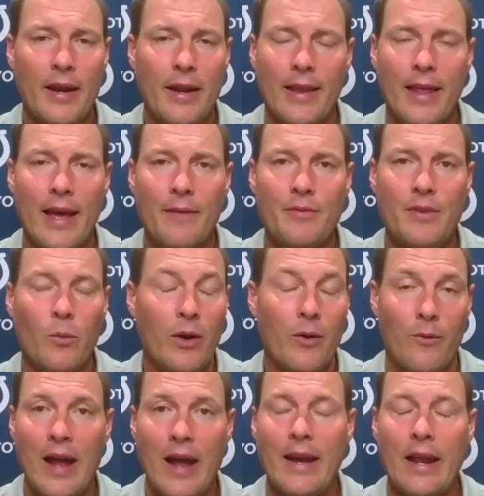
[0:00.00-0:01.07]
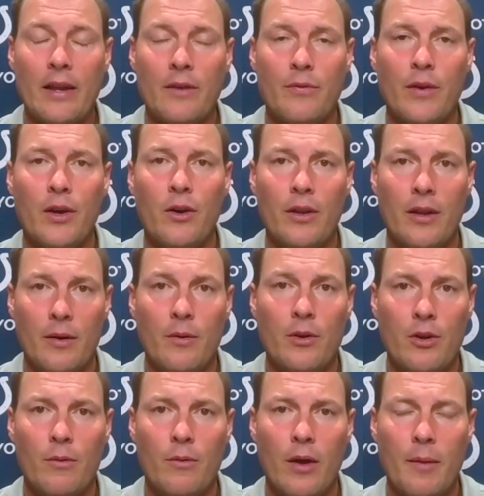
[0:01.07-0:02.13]
minute left and went right down the field and,
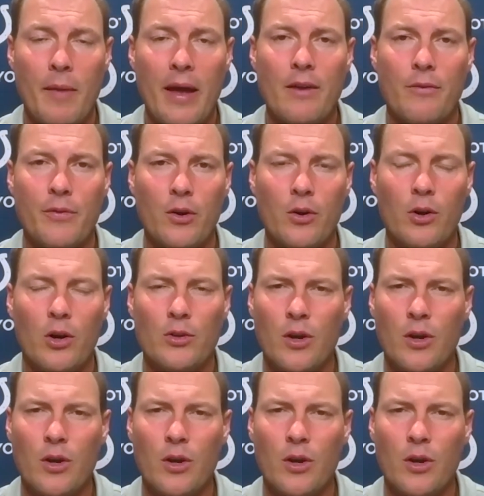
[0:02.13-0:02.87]
and made a field goal.